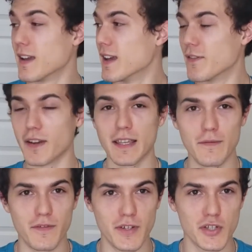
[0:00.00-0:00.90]
if I keep
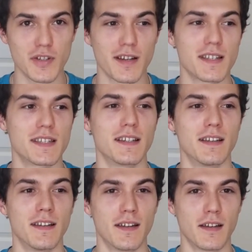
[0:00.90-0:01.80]
visualizing
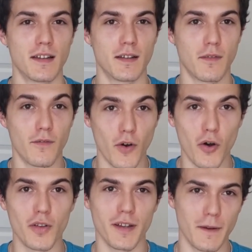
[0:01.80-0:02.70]

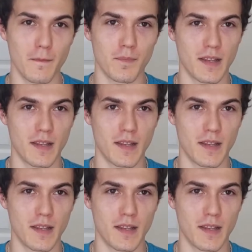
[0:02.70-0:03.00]
falling.